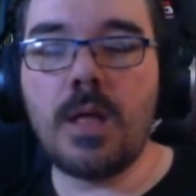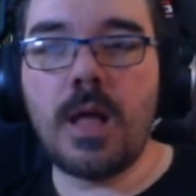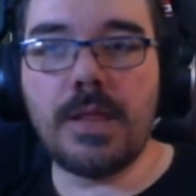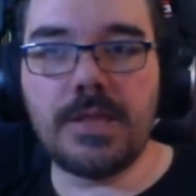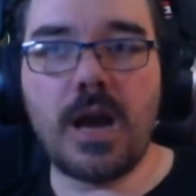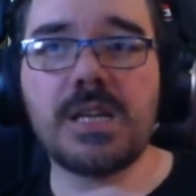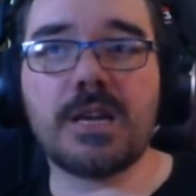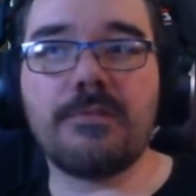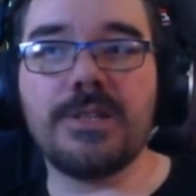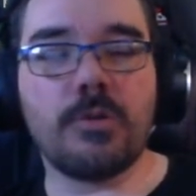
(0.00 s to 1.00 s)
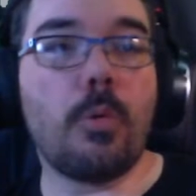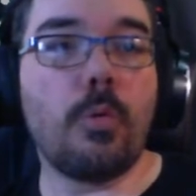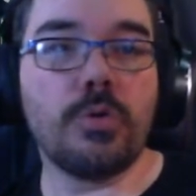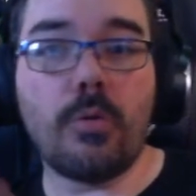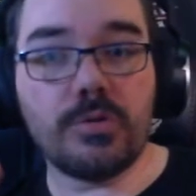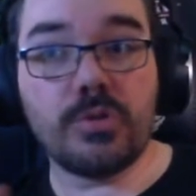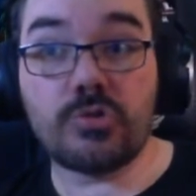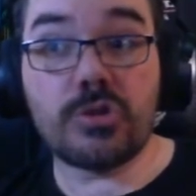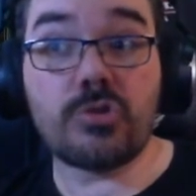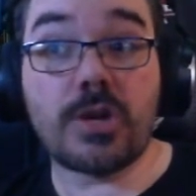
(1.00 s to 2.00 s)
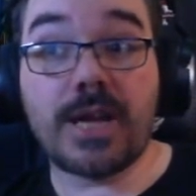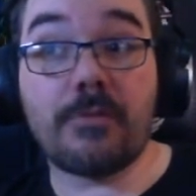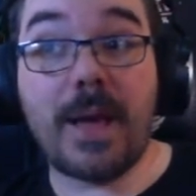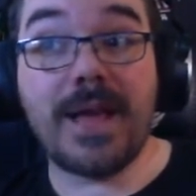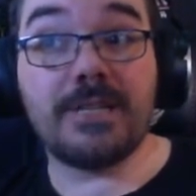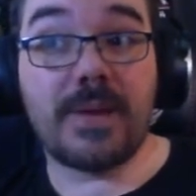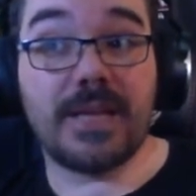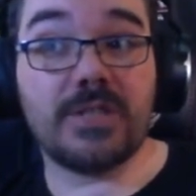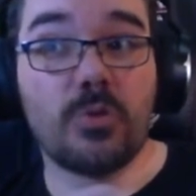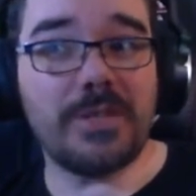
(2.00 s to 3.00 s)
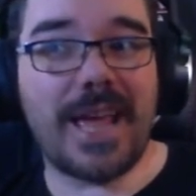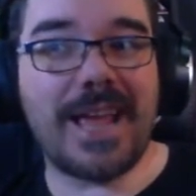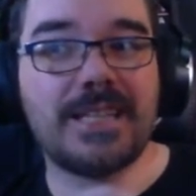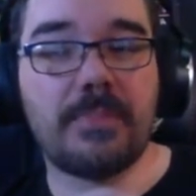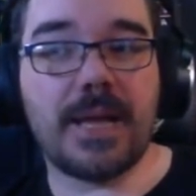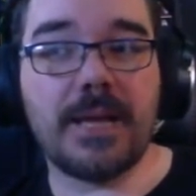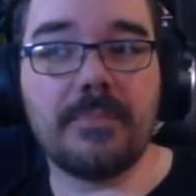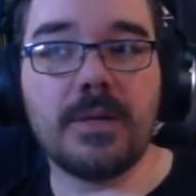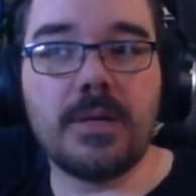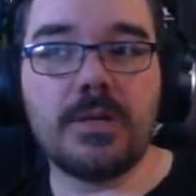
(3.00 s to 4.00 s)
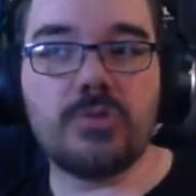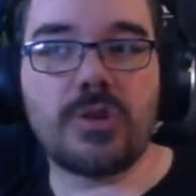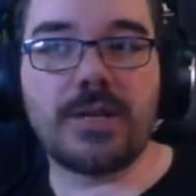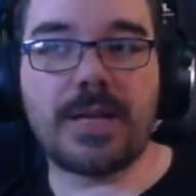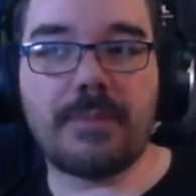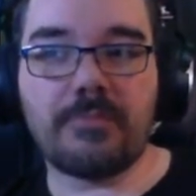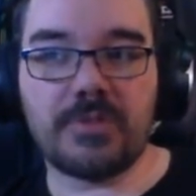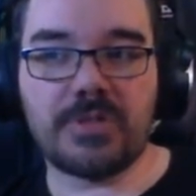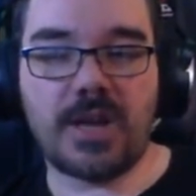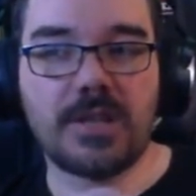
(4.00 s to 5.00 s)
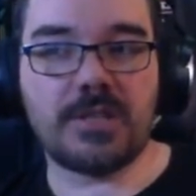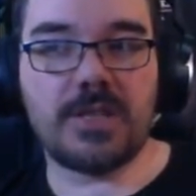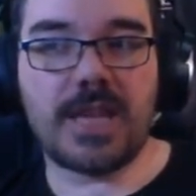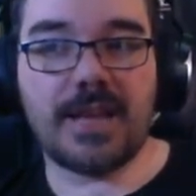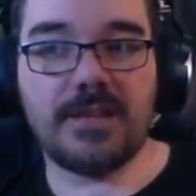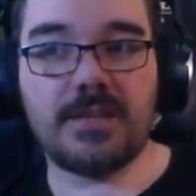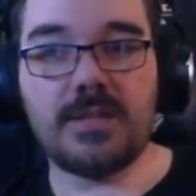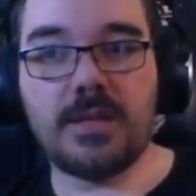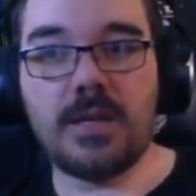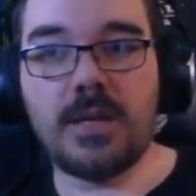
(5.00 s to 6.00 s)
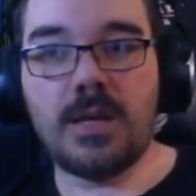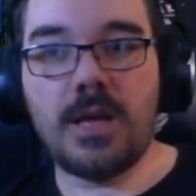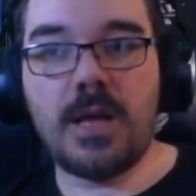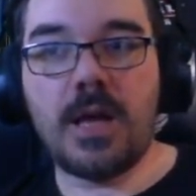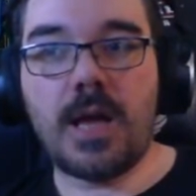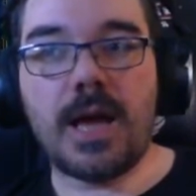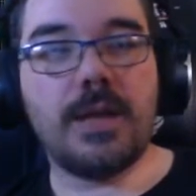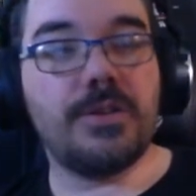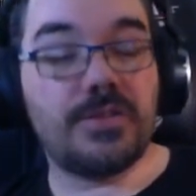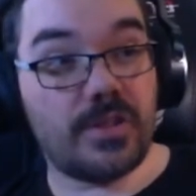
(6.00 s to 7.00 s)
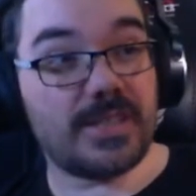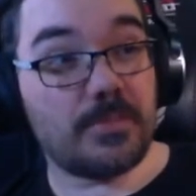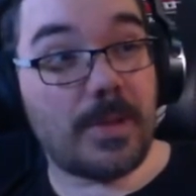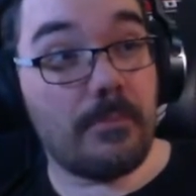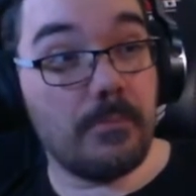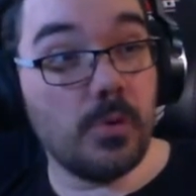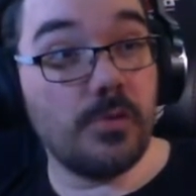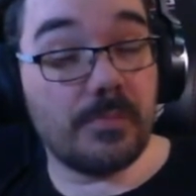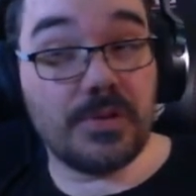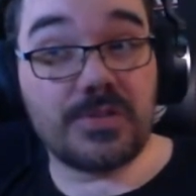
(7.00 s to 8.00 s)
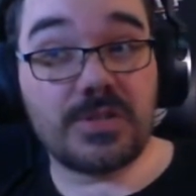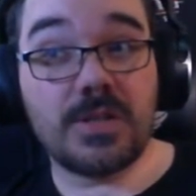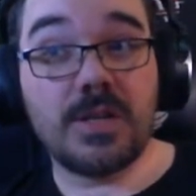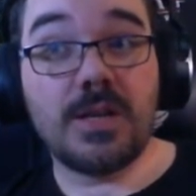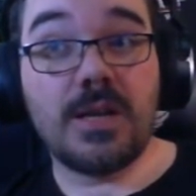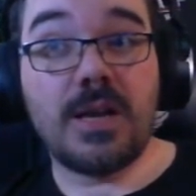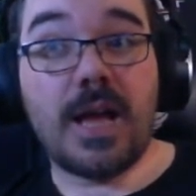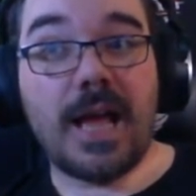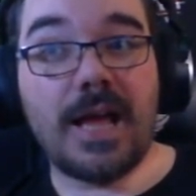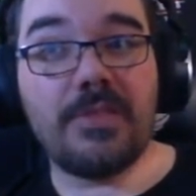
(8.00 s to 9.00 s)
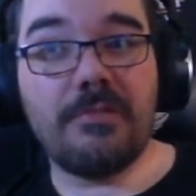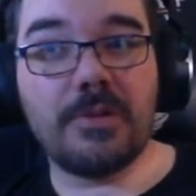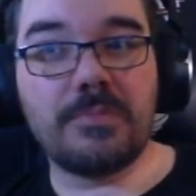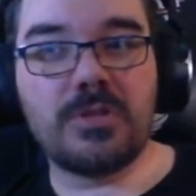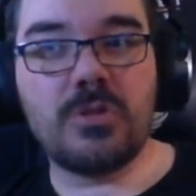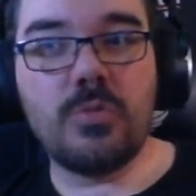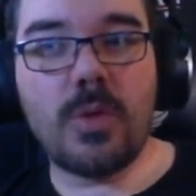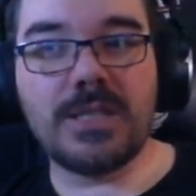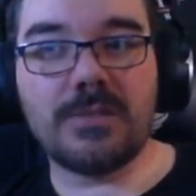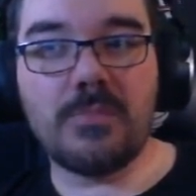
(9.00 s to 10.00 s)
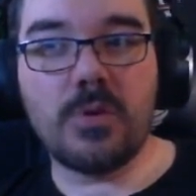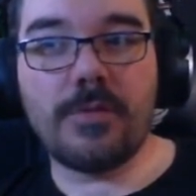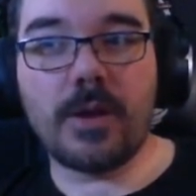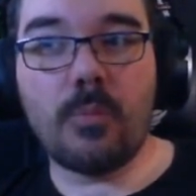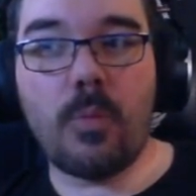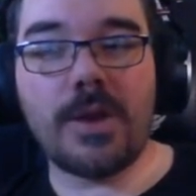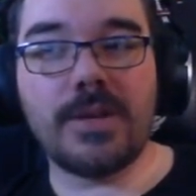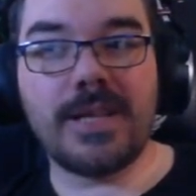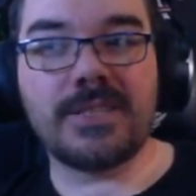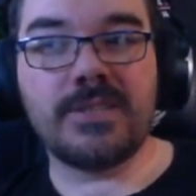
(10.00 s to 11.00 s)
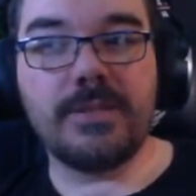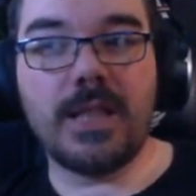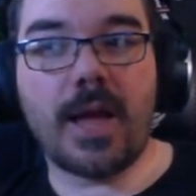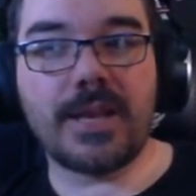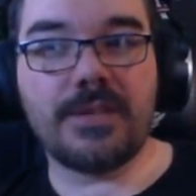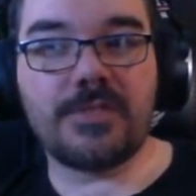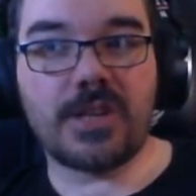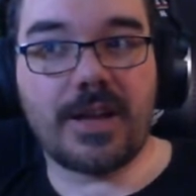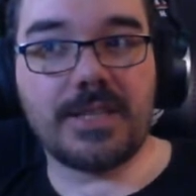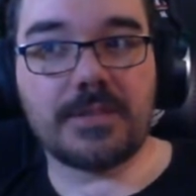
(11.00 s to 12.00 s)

And the idea is you're just trying to get from A to B. It's always A to B, trying to get from the start to the end. And so that's about movement. And there are two ways of moving. One, it's line of sight.